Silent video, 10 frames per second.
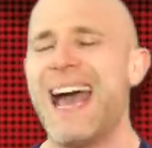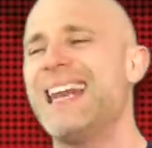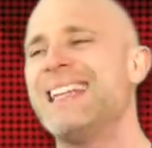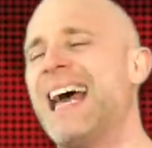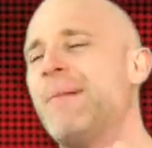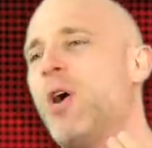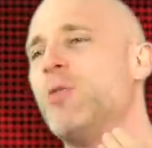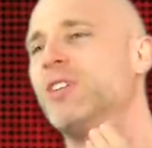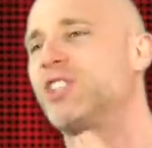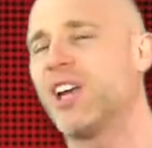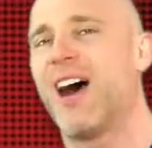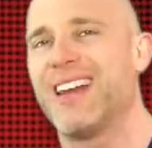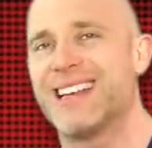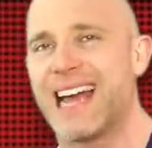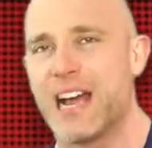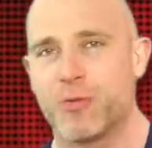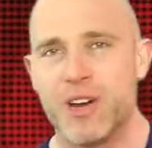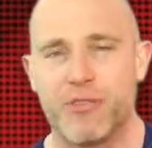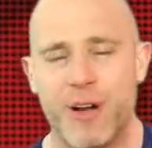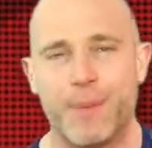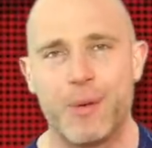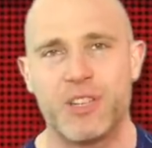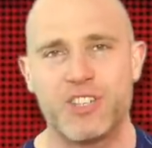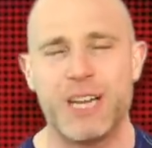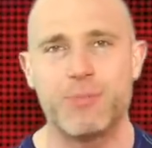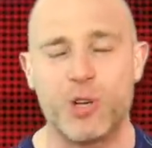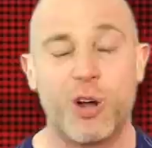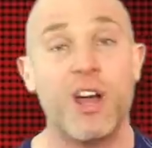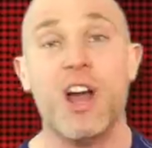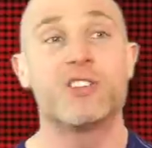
And in that moment, Charlotte attacked Rhea Ripley with a cheap shot.